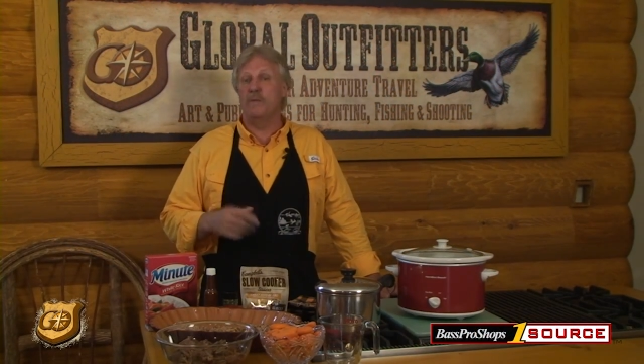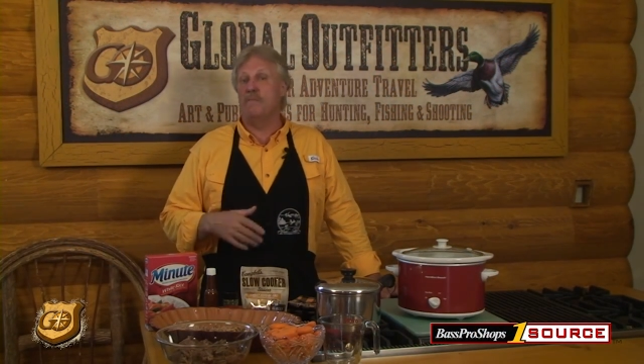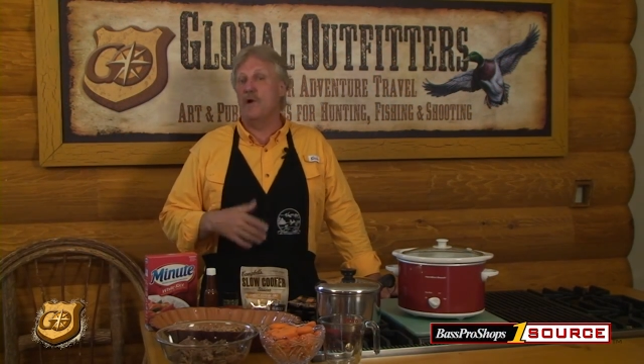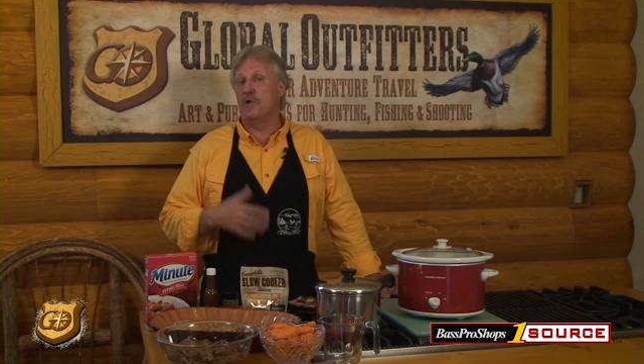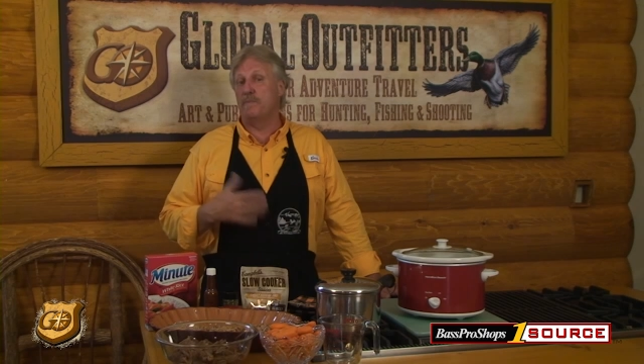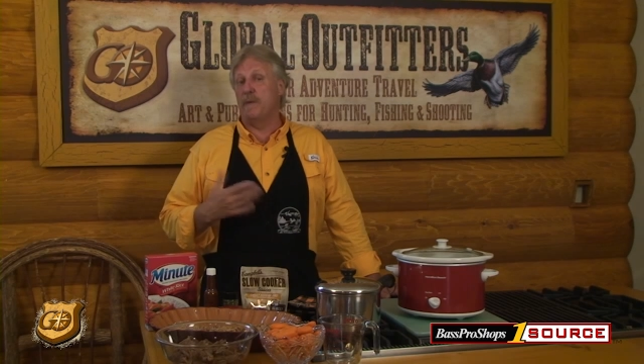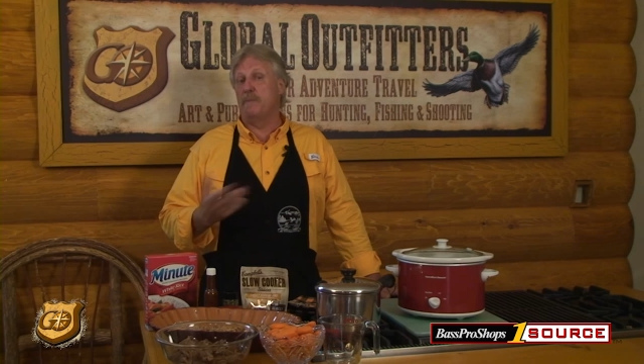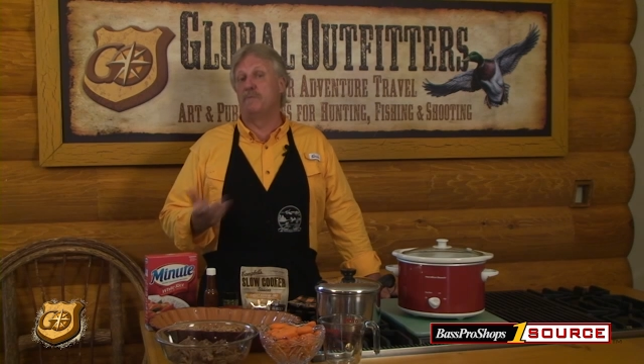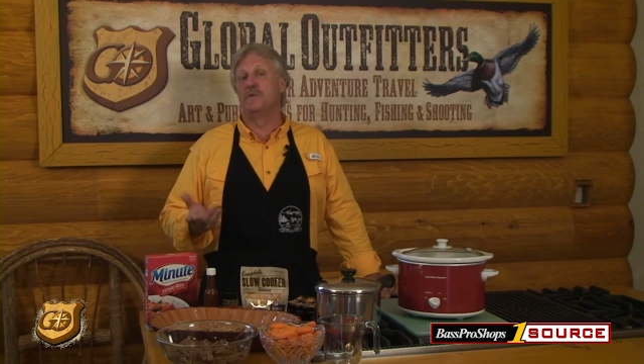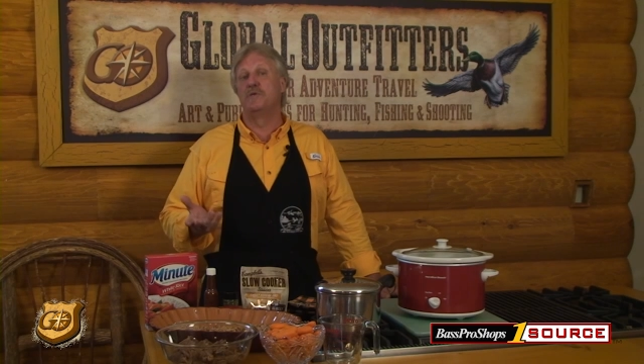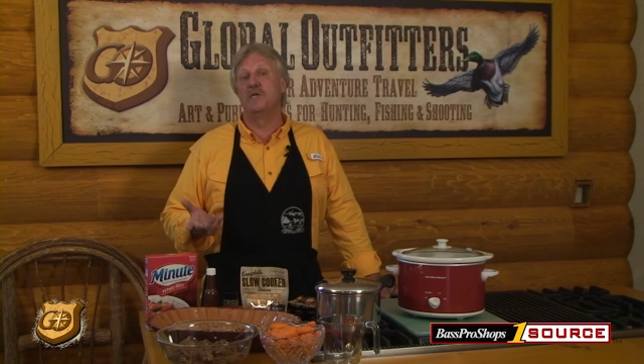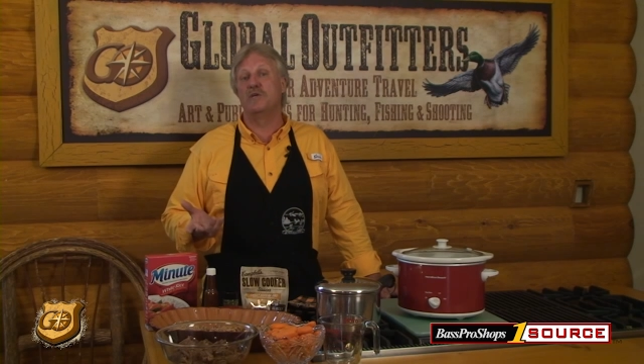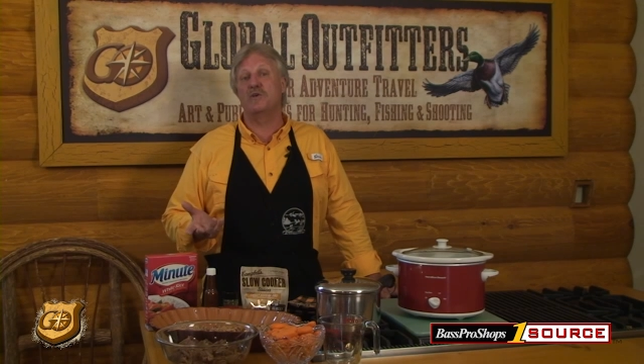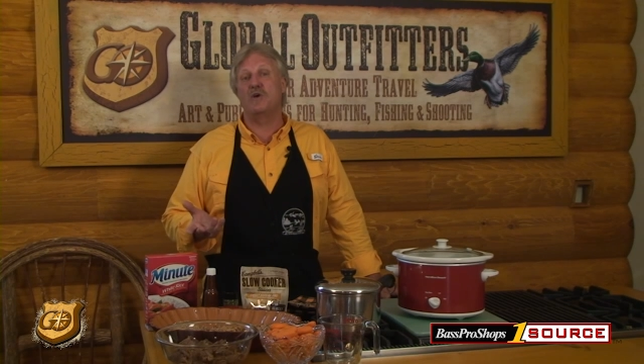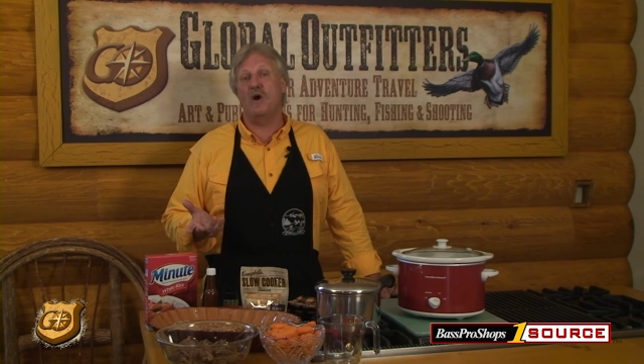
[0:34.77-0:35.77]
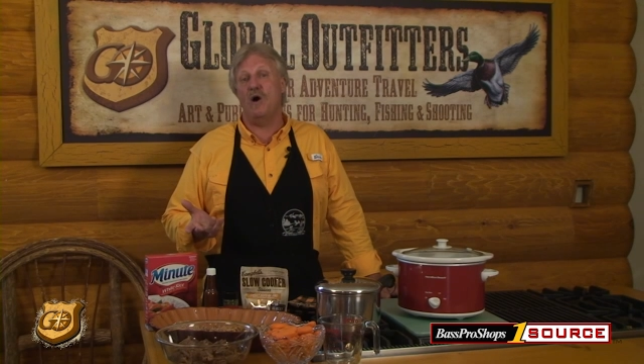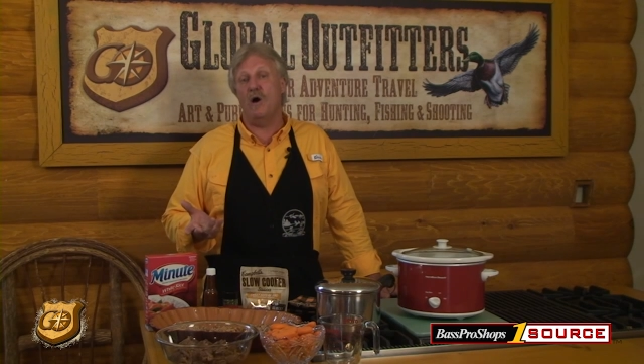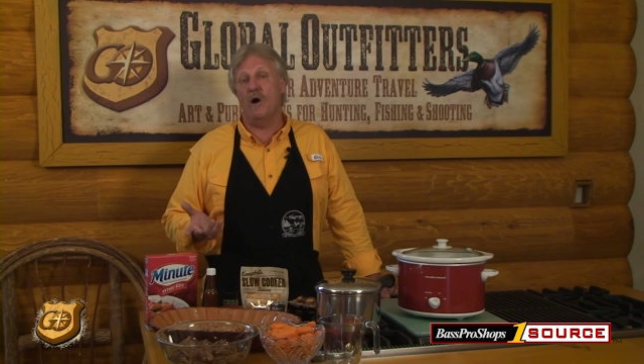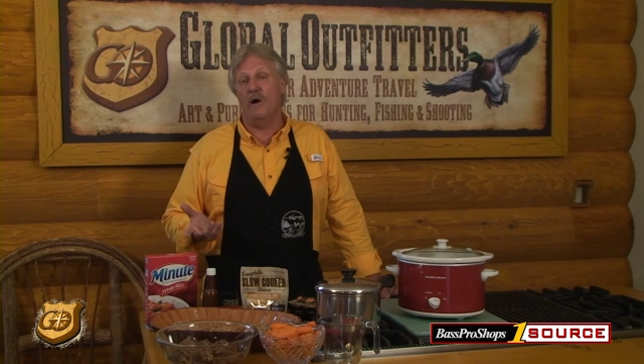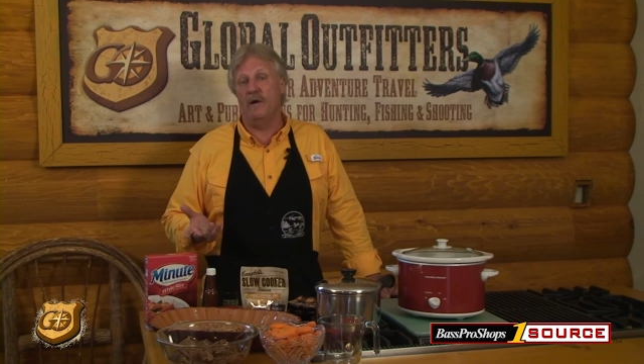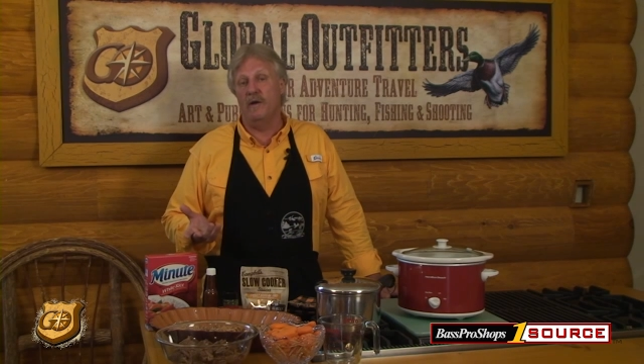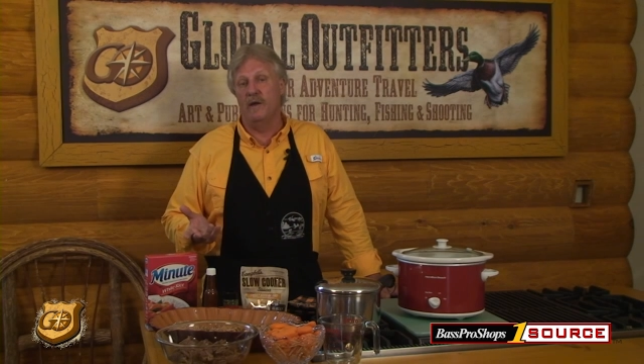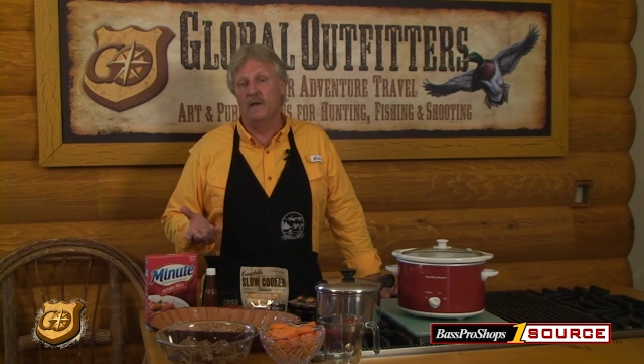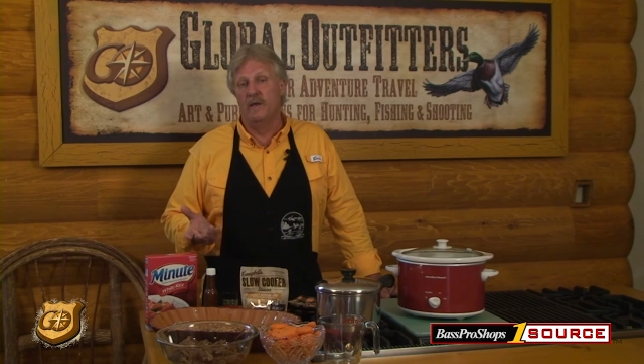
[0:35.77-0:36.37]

that most people discard.